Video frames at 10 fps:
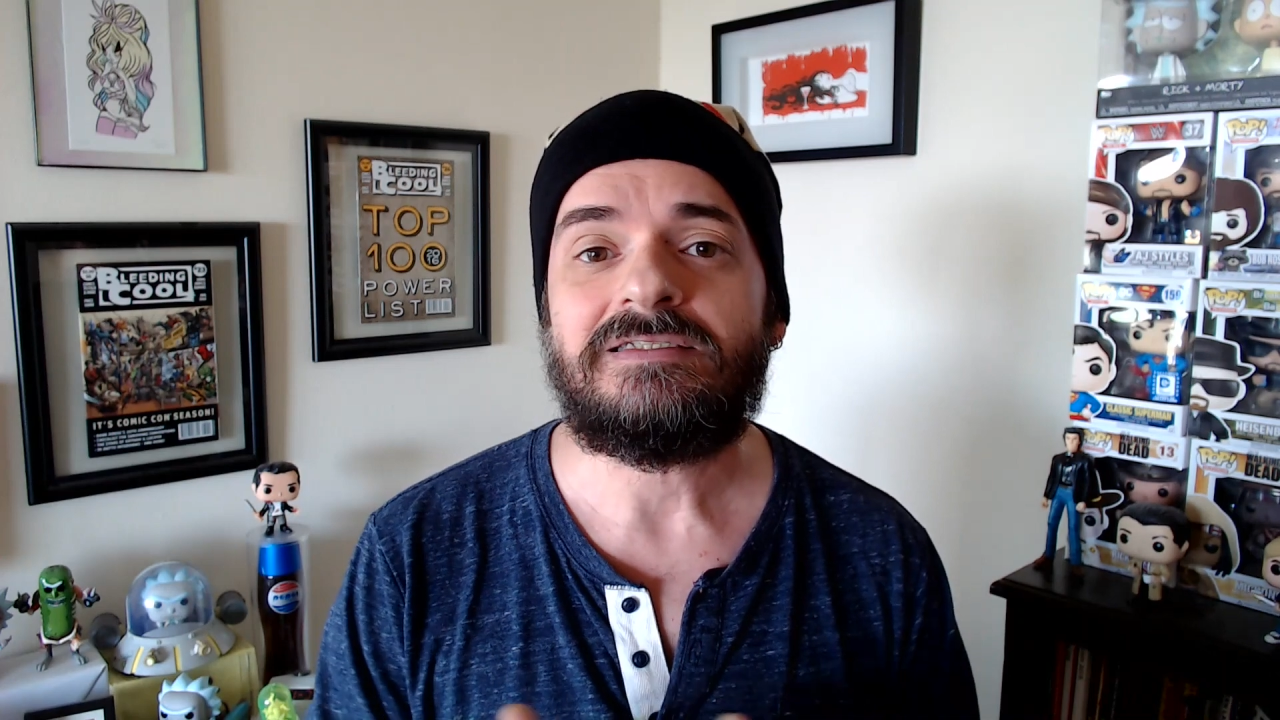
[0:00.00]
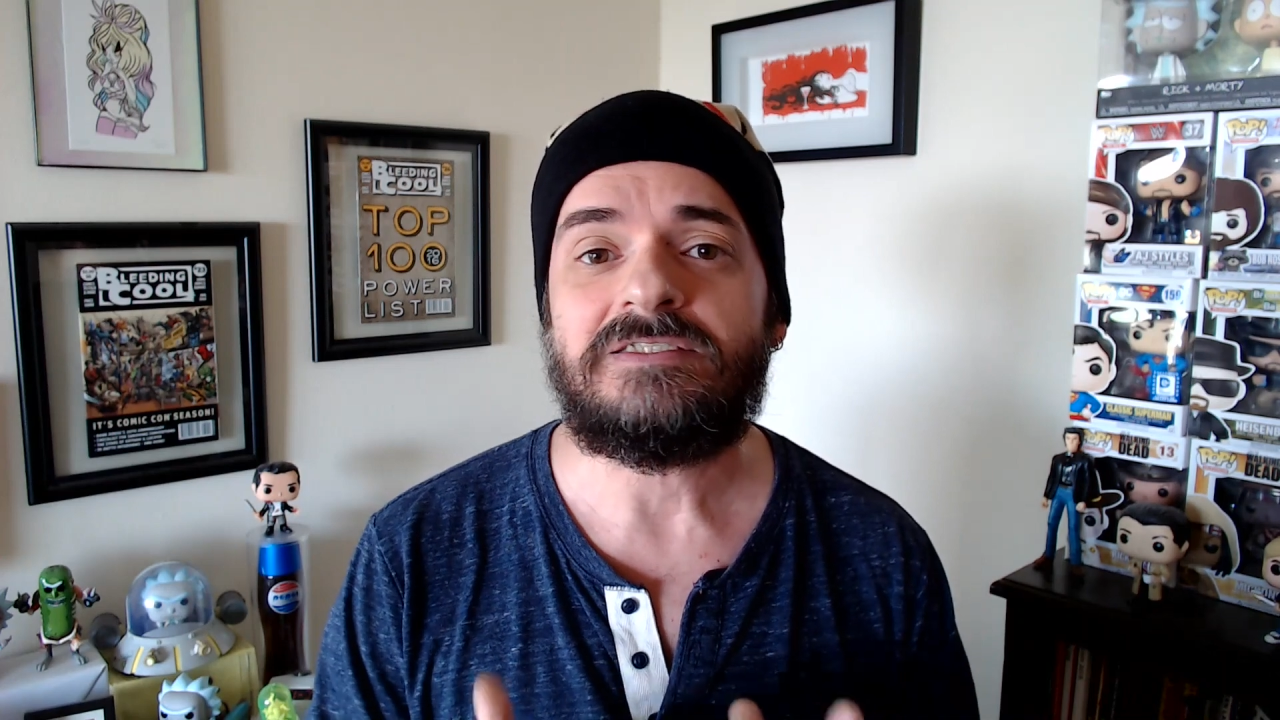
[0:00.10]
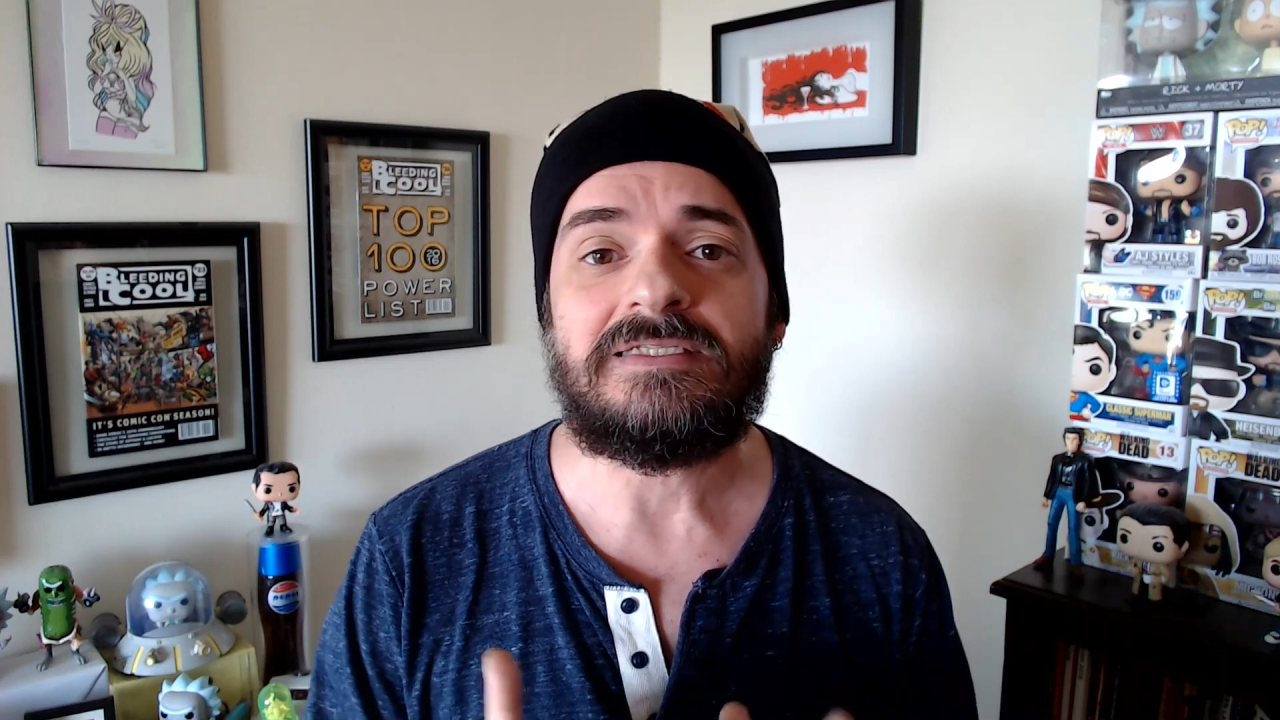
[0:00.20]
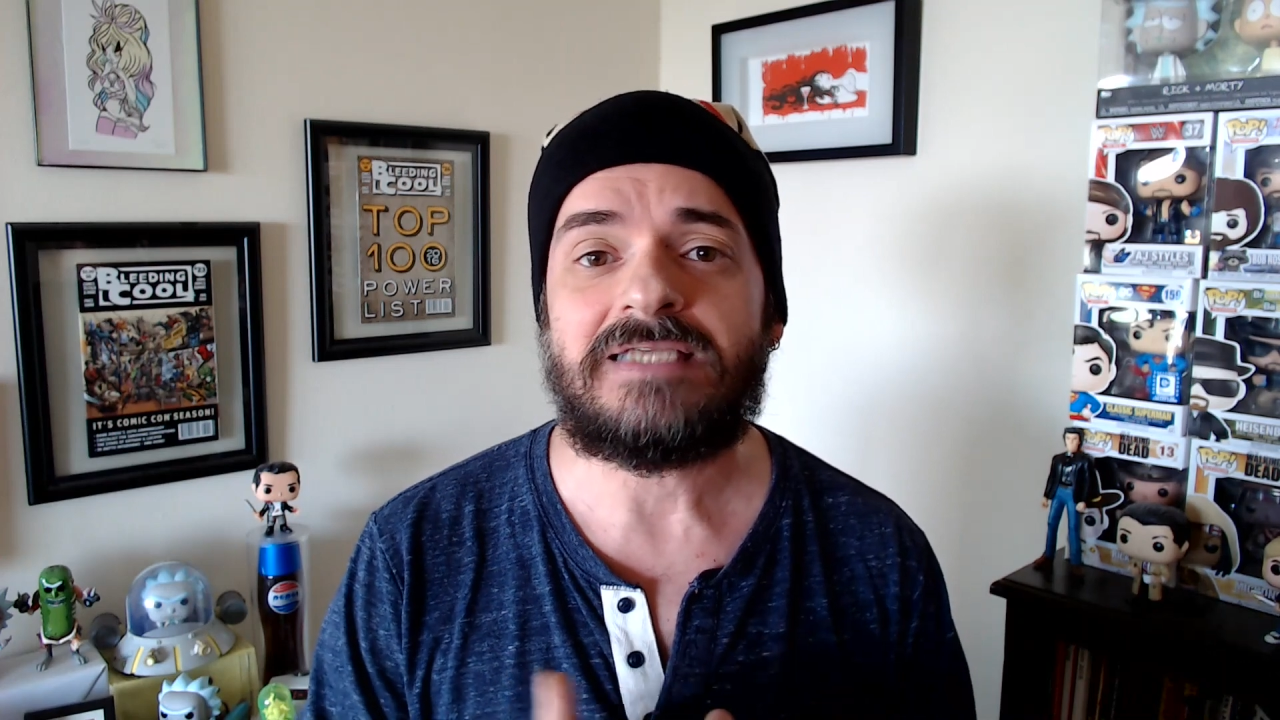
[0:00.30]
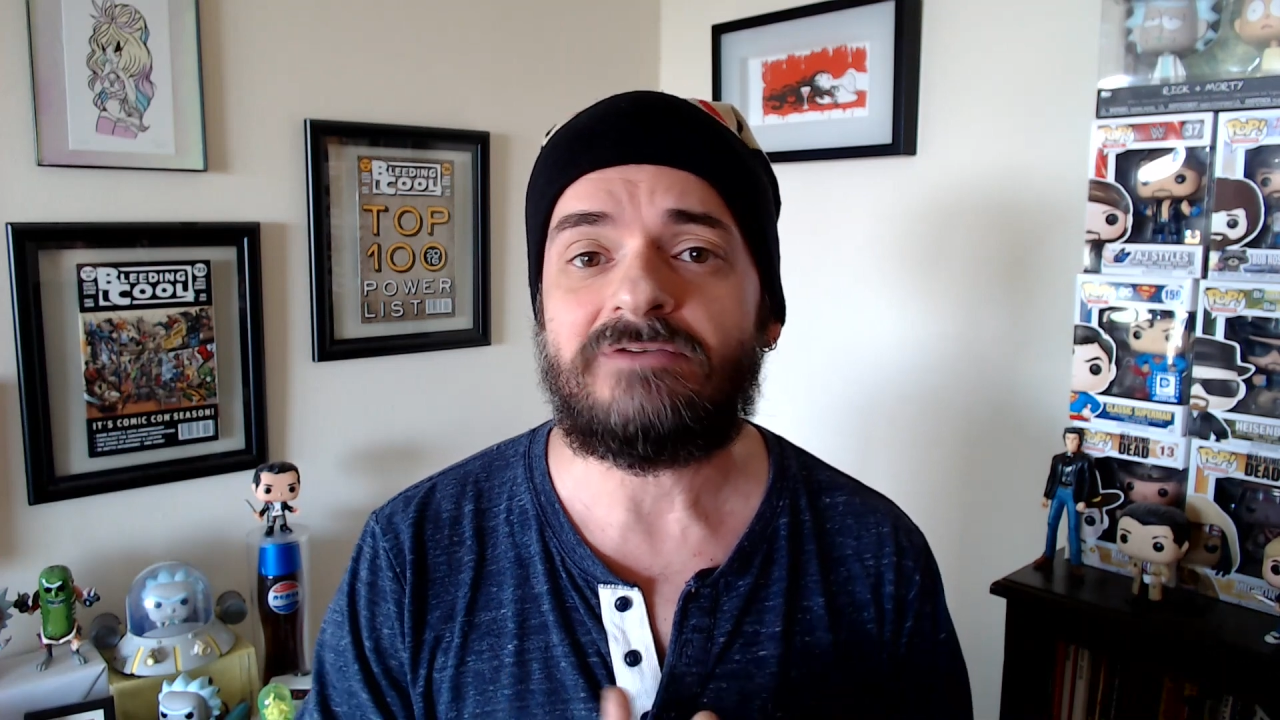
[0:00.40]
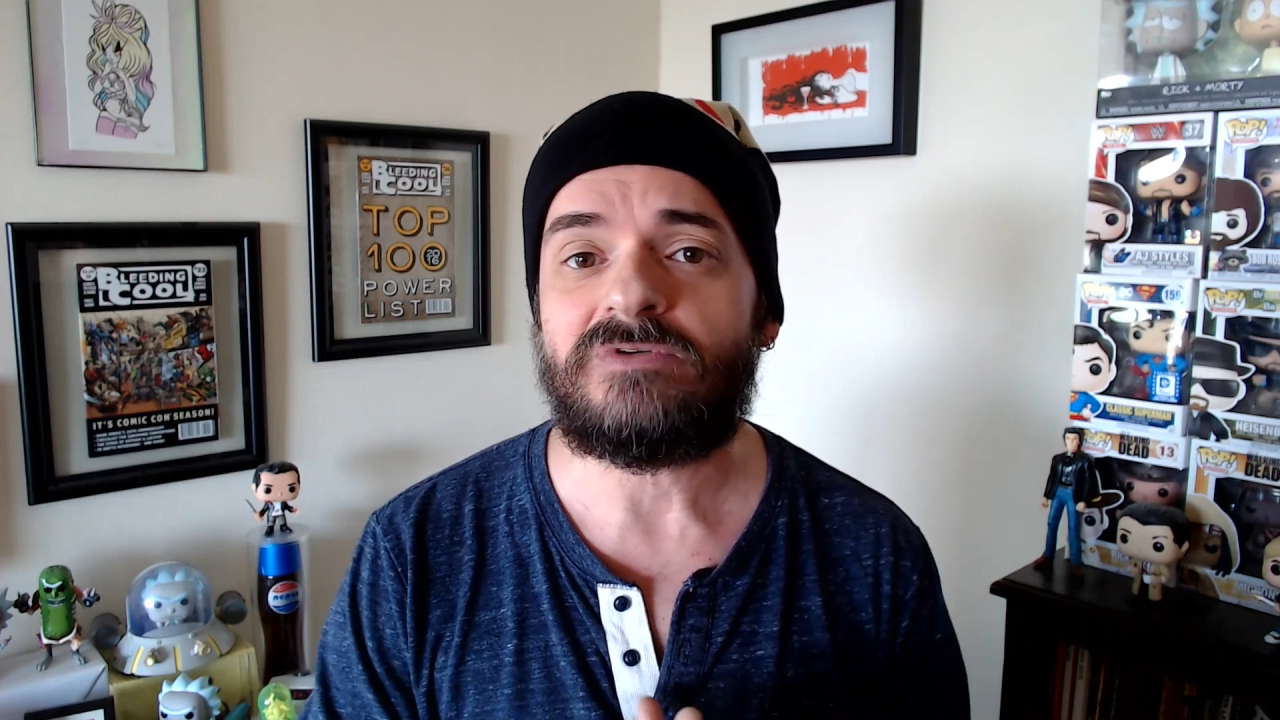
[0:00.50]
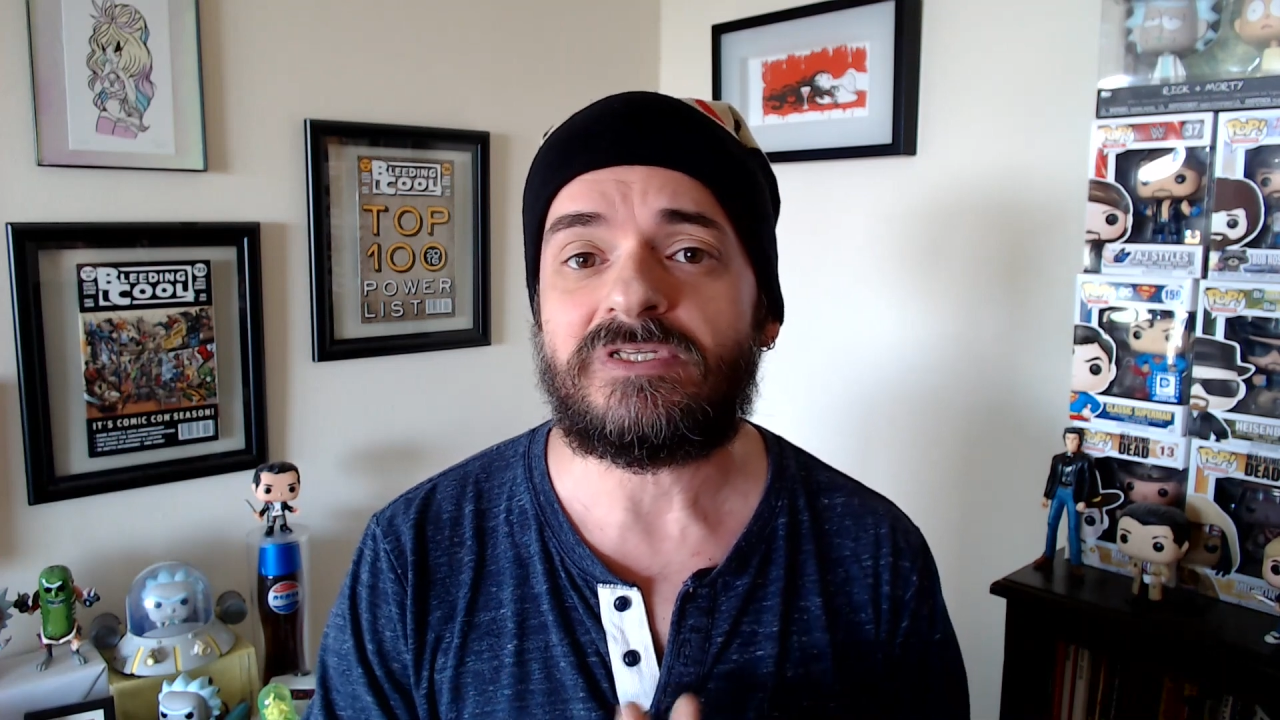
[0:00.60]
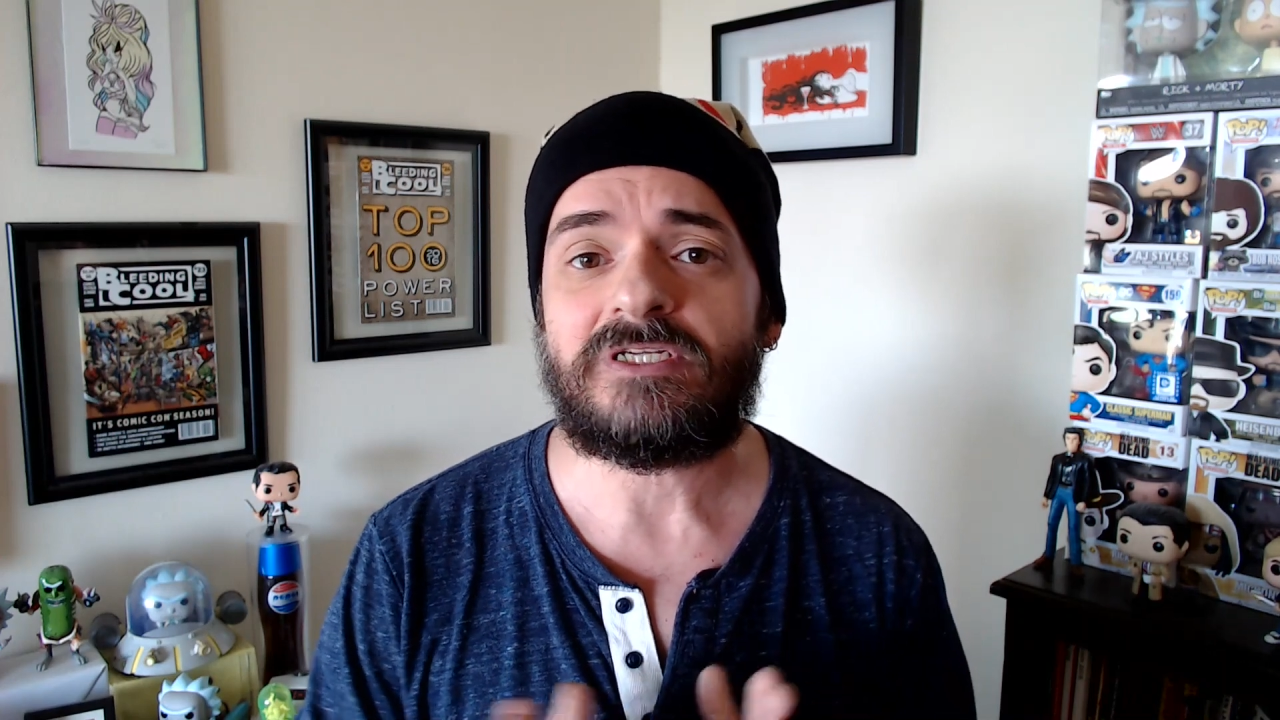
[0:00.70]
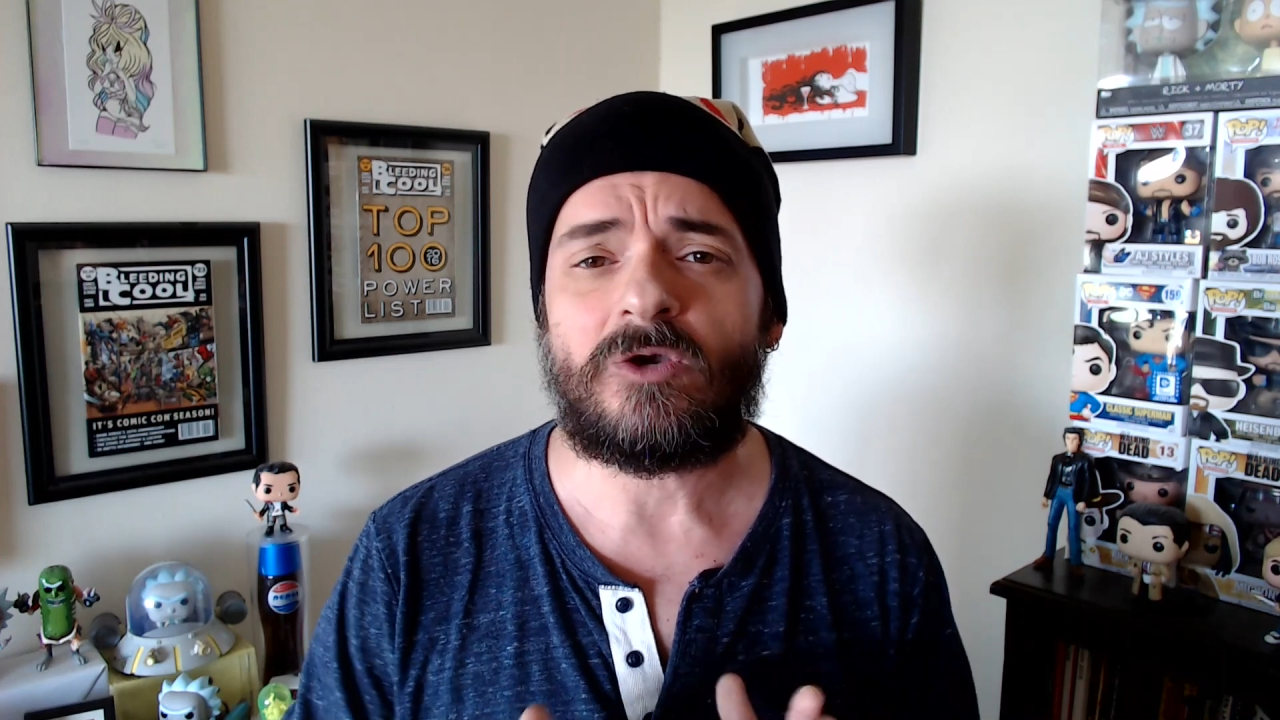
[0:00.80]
did they really